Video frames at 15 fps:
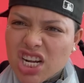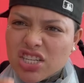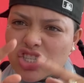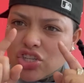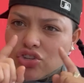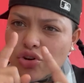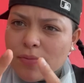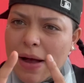out
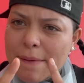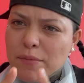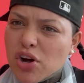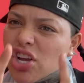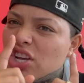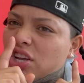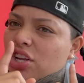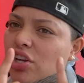to you, my
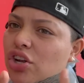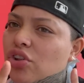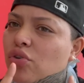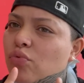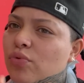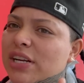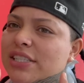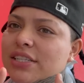boy. You're the
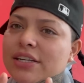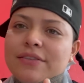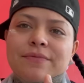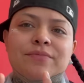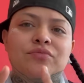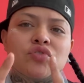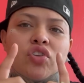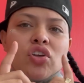reason.
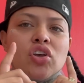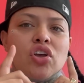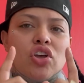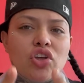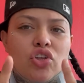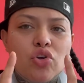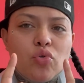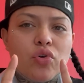
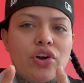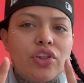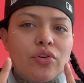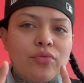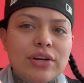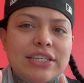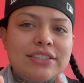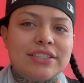You were
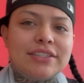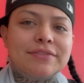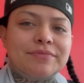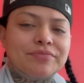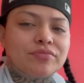the reason